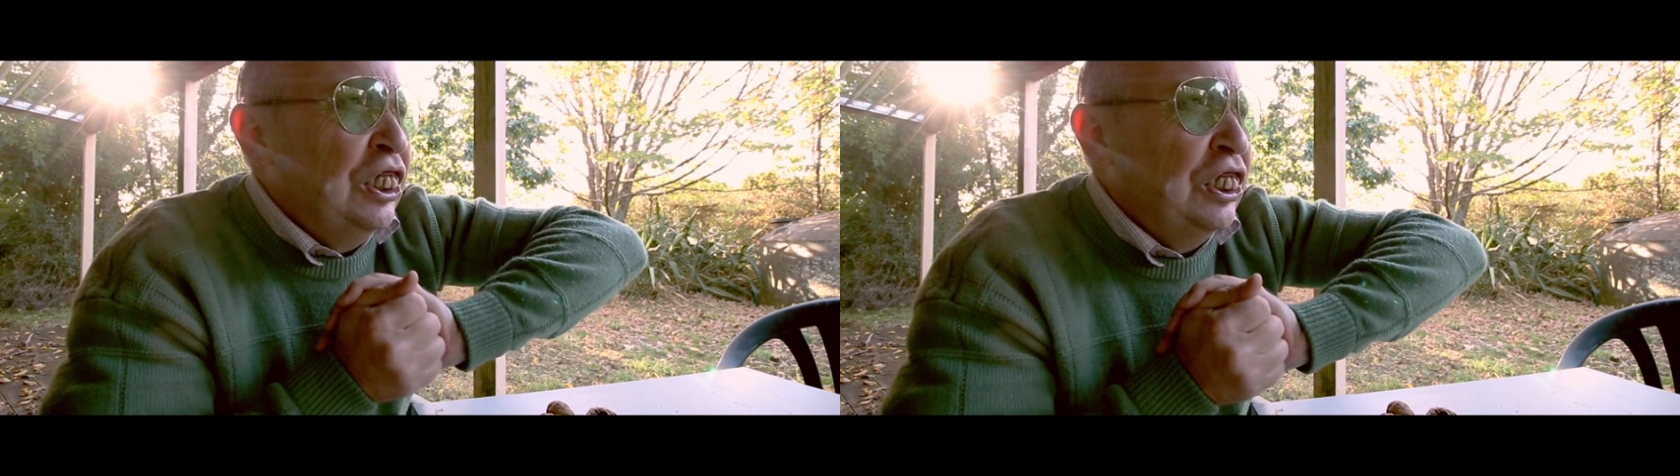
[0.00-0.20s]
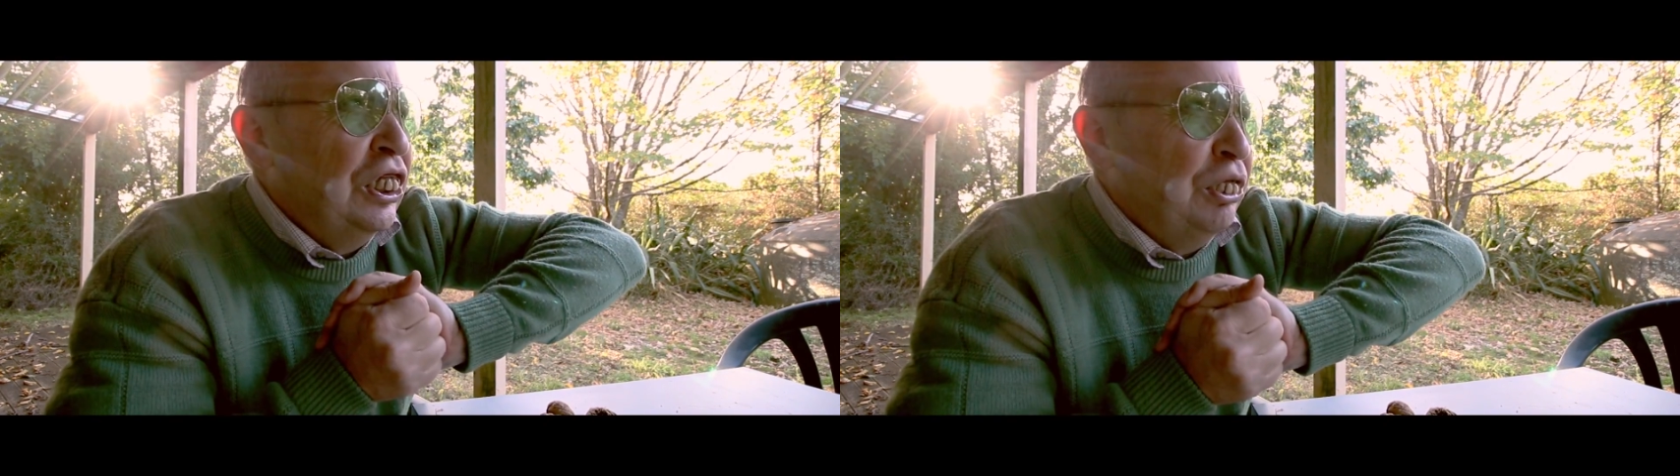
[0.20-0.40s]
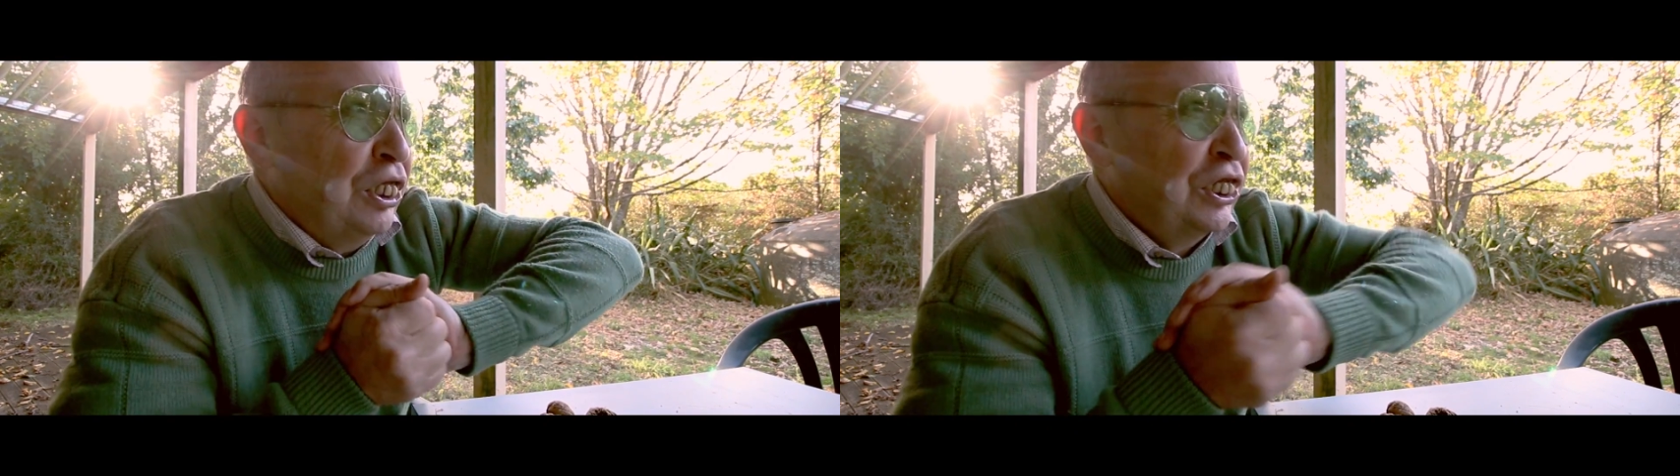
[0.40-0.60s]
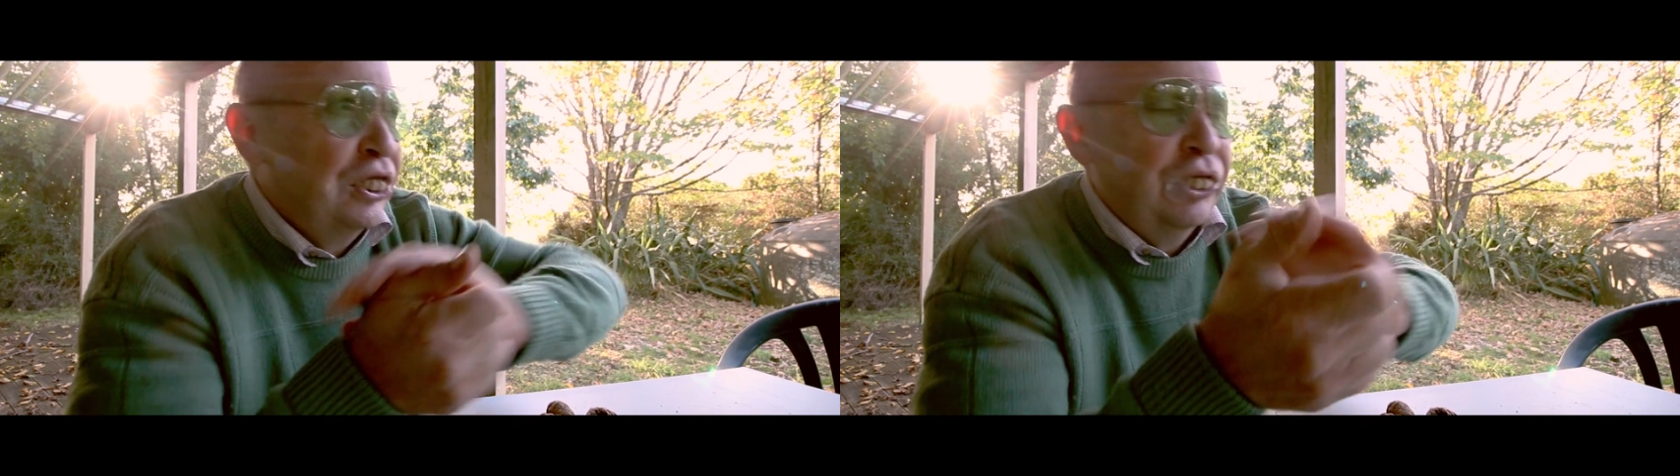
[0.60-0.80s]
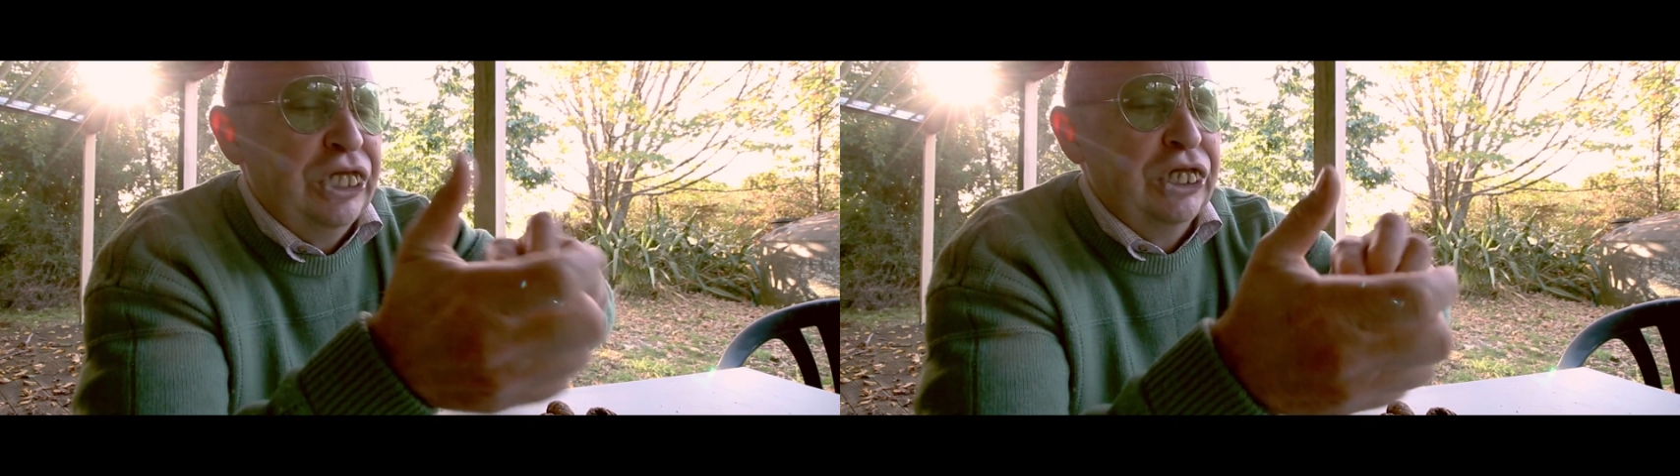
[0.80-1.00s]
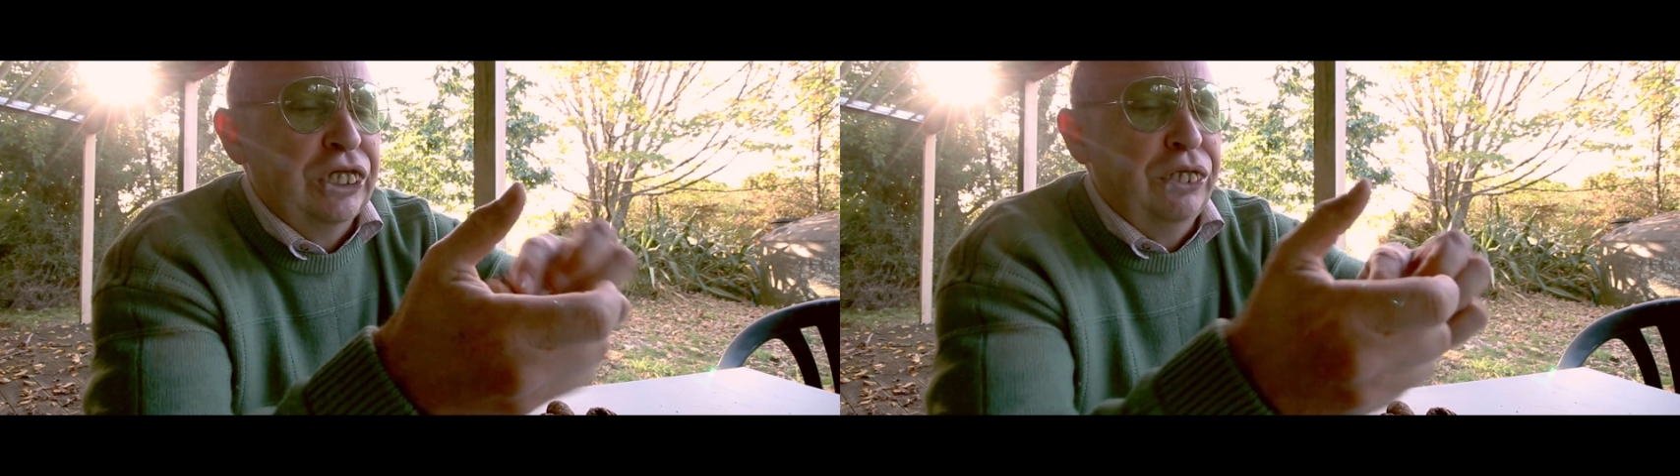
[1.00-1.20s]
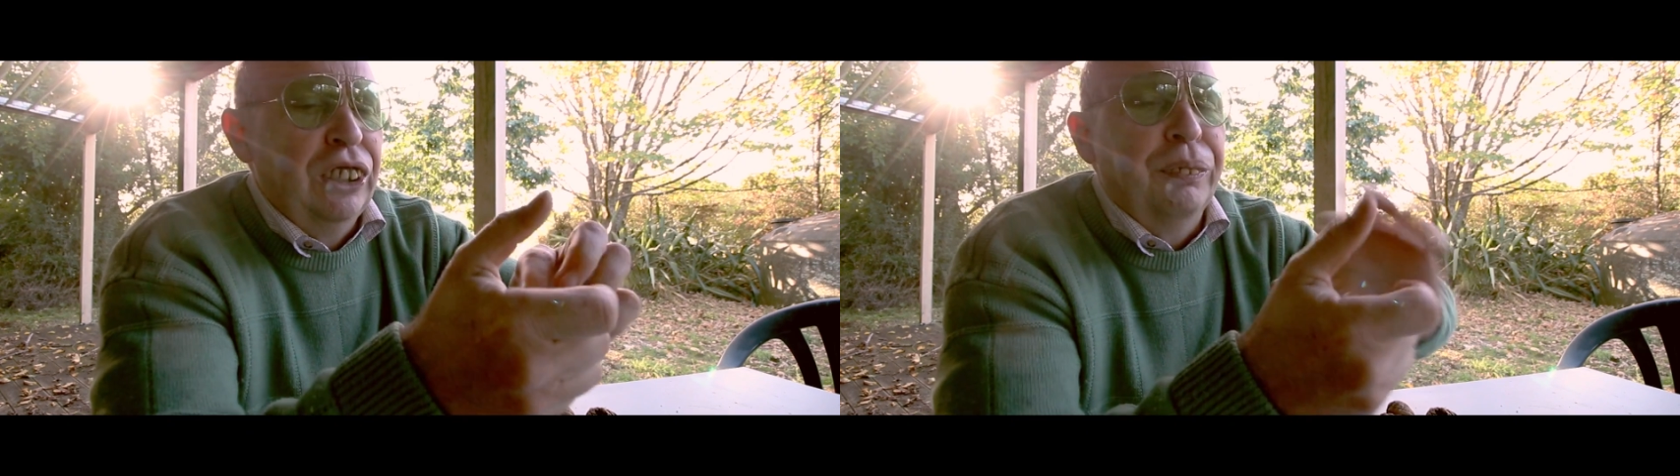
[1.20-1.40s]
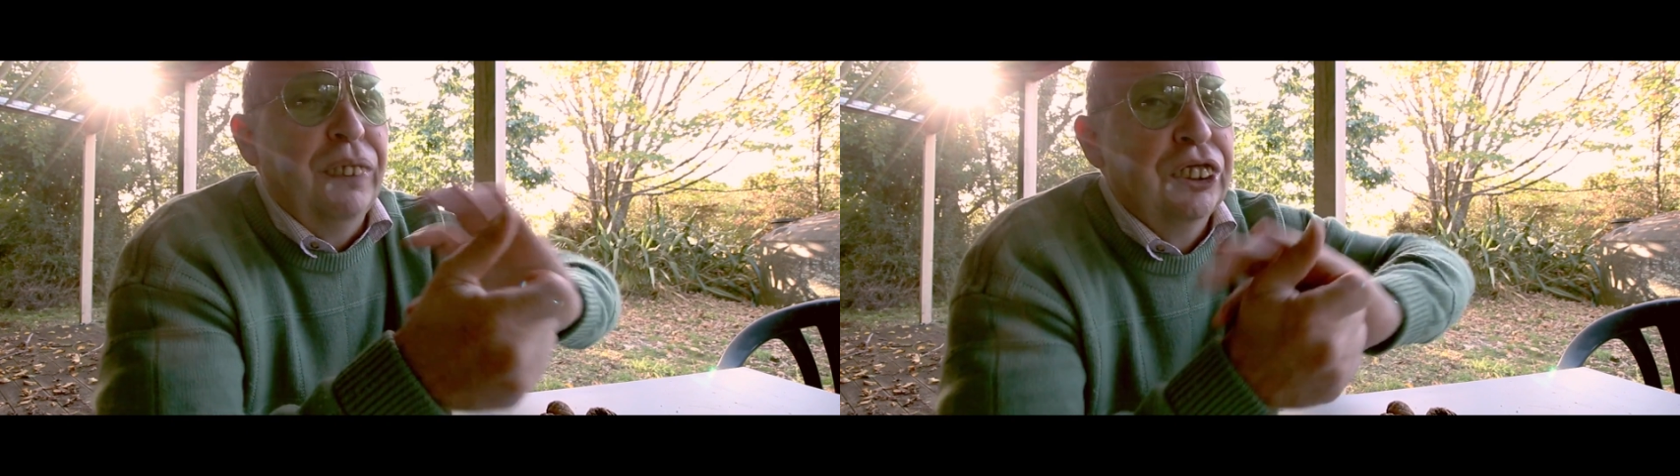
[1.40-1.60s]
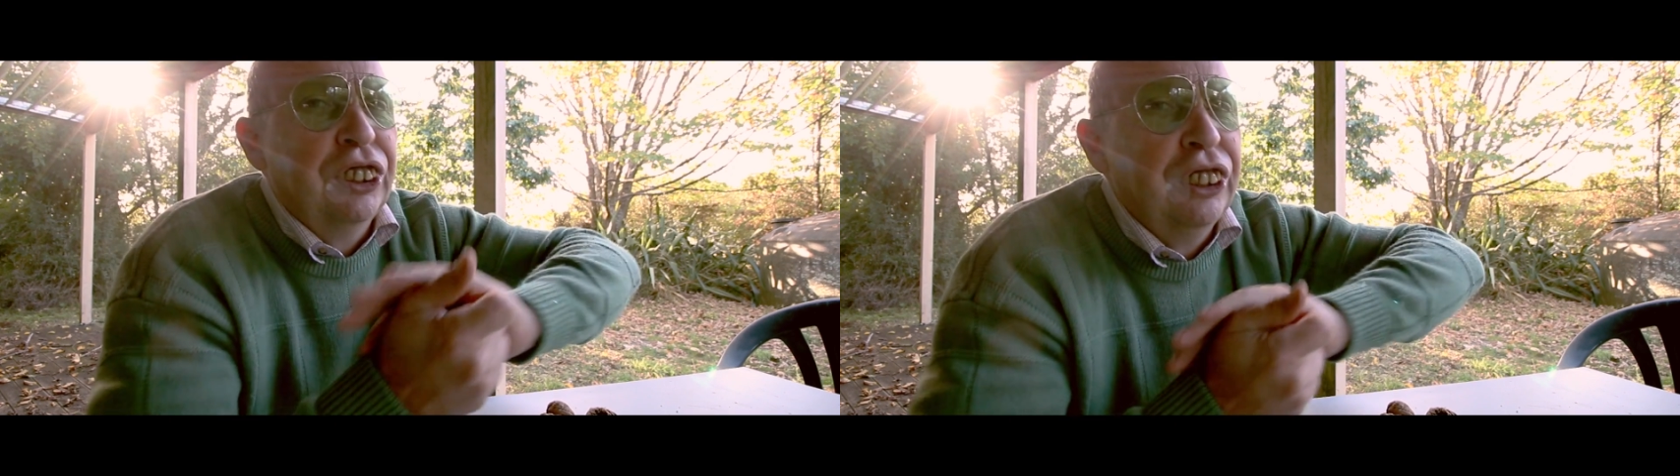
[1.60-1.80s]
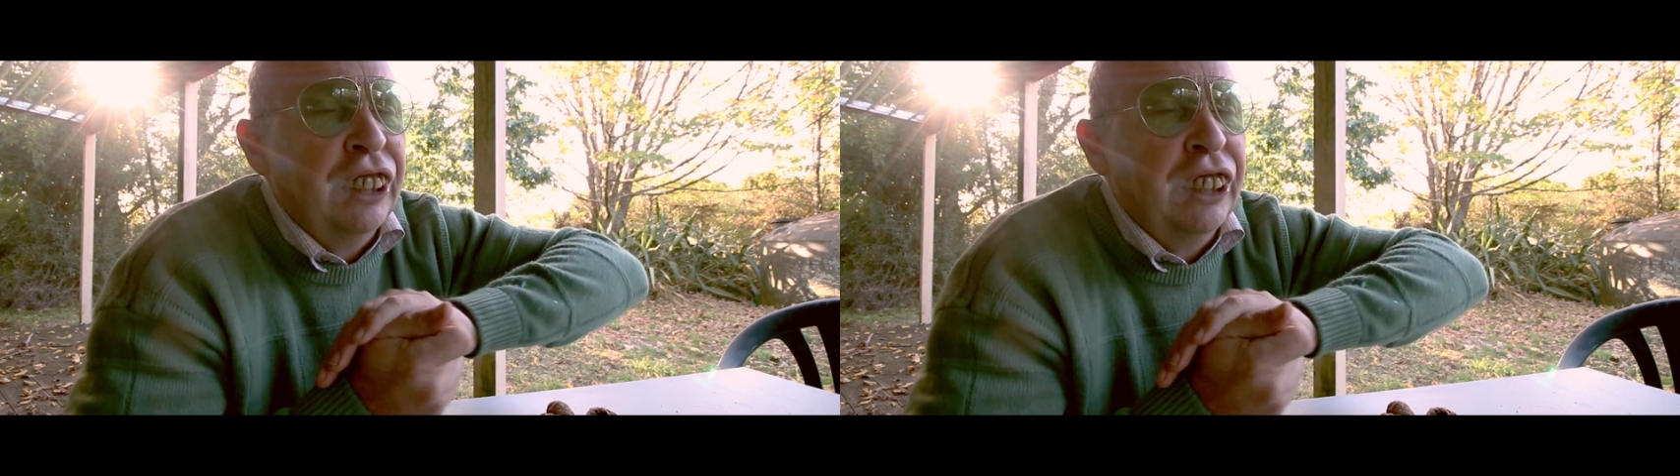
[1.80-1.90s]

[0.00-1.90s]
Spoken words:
You give it a squeeze, then I busted it